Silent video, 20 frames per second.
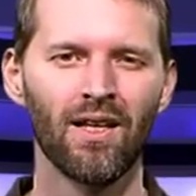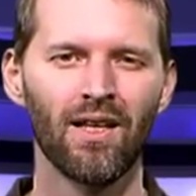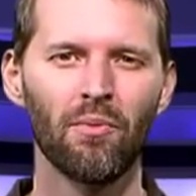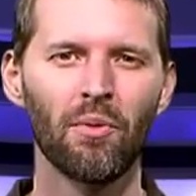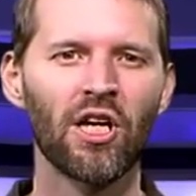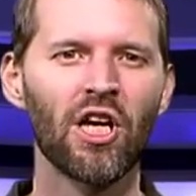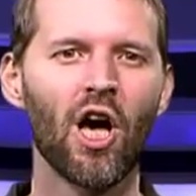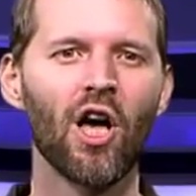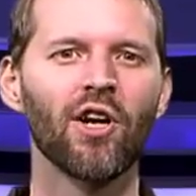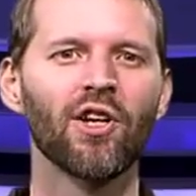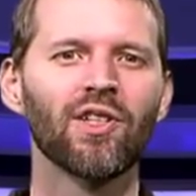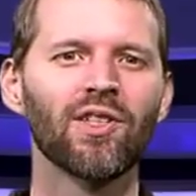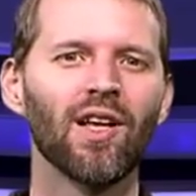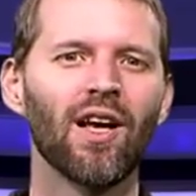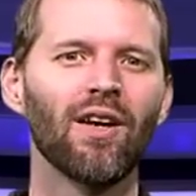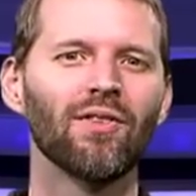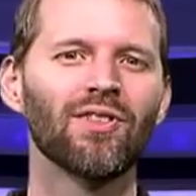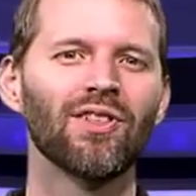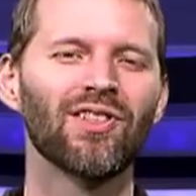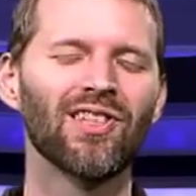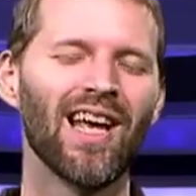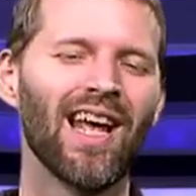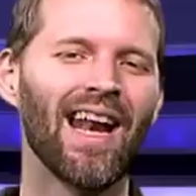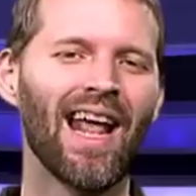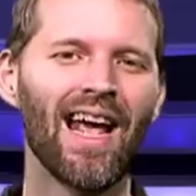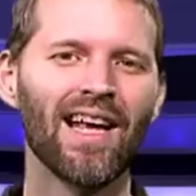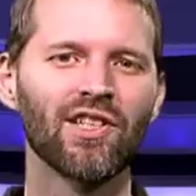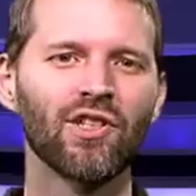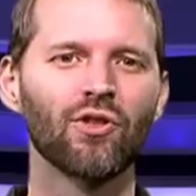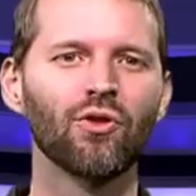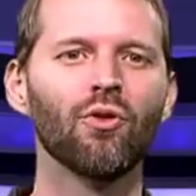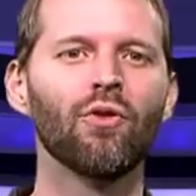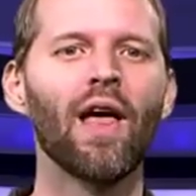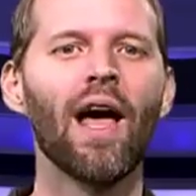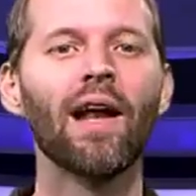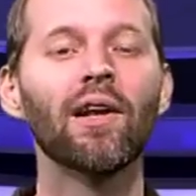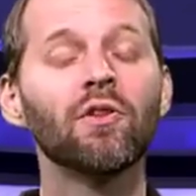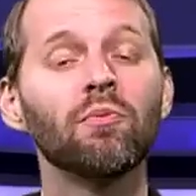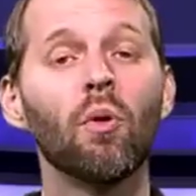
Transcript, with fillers: Then we caught ourselves and said, ah, eh, screw that.